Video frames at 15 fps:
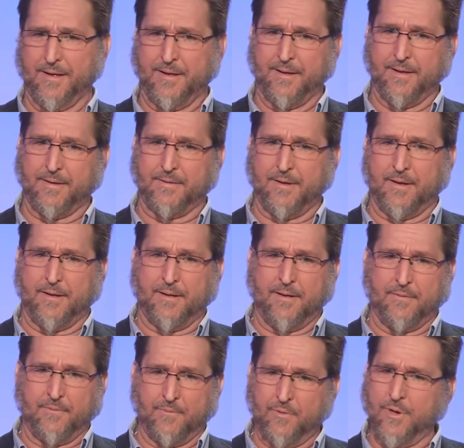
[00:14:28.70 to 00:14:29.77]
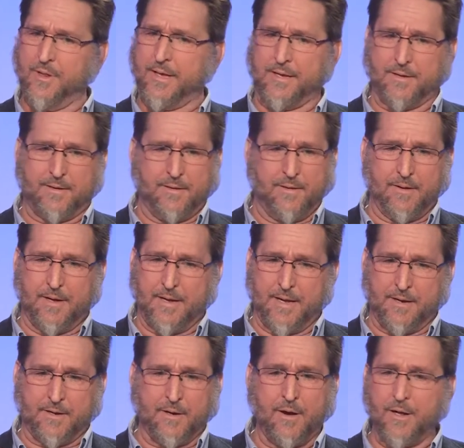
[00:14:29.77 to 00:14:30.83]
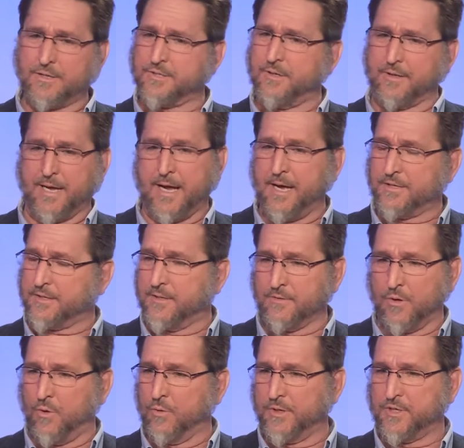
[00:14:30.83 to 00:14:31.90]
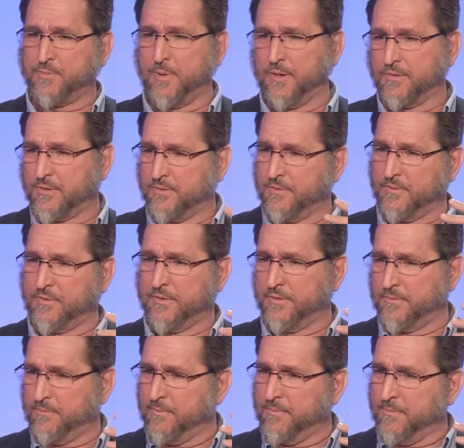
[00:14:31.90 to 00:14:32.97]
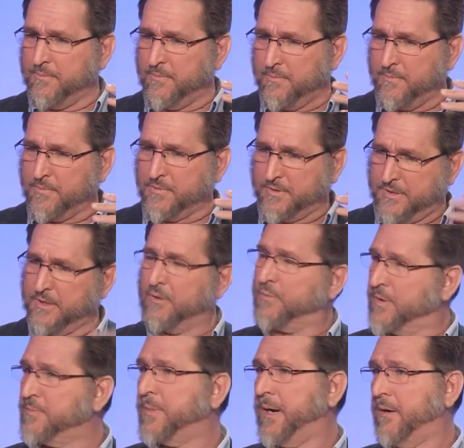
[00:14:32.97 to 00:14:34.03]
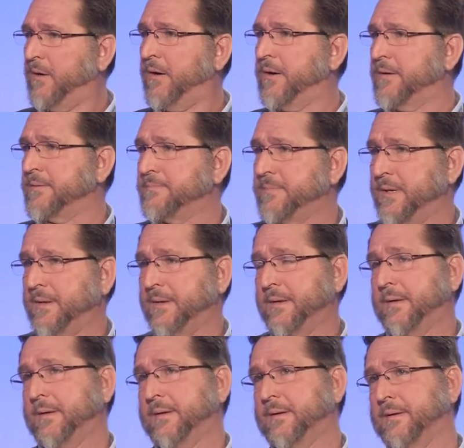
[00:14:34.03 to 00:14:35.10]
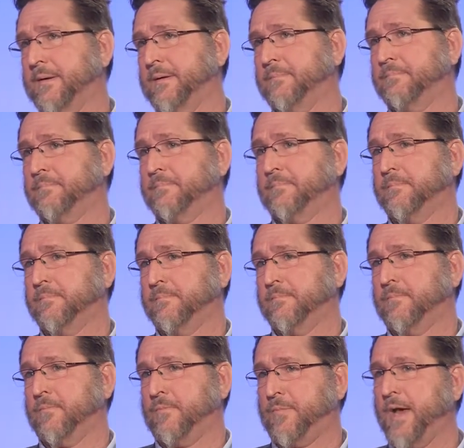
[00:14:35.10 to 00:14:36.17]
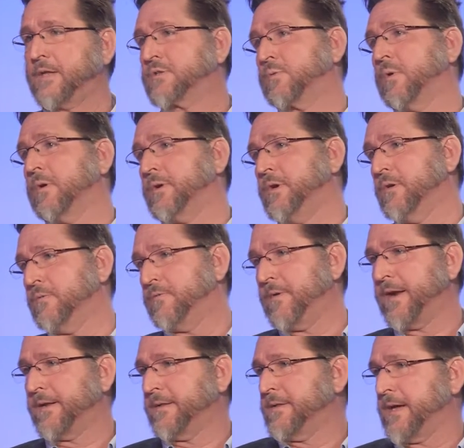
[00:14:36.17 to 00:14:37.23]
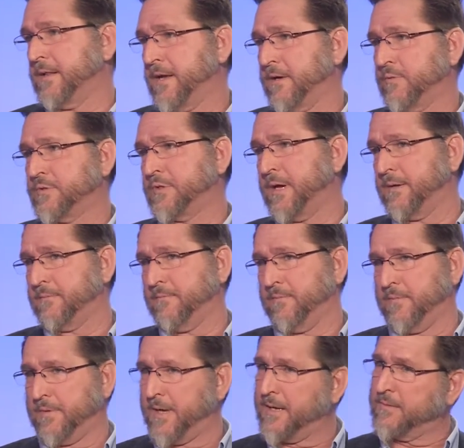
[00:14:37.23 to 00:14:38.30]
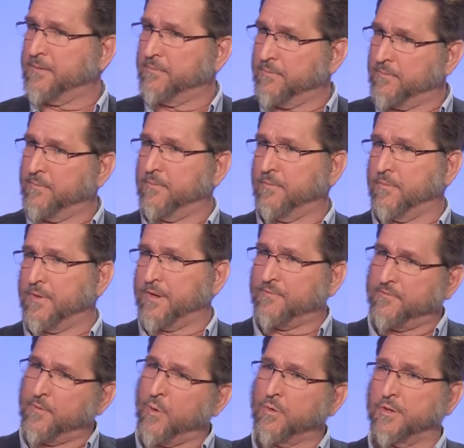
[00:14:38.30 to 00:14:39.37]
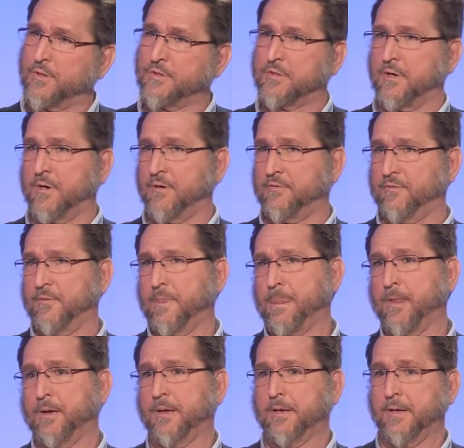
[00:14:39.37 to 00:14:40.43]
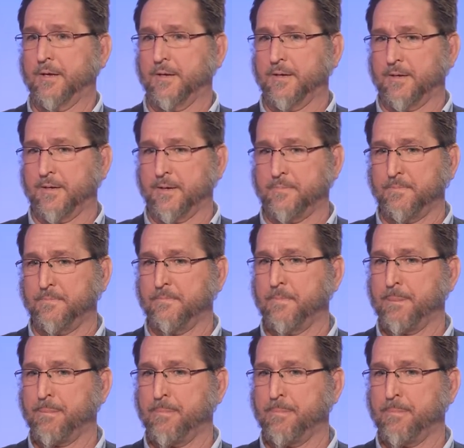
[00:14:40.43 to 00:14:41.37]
and really constantly asking the Holy Spirit to, to deal with my heart. Um, that's where you're finding that language, that, that, that focus of um,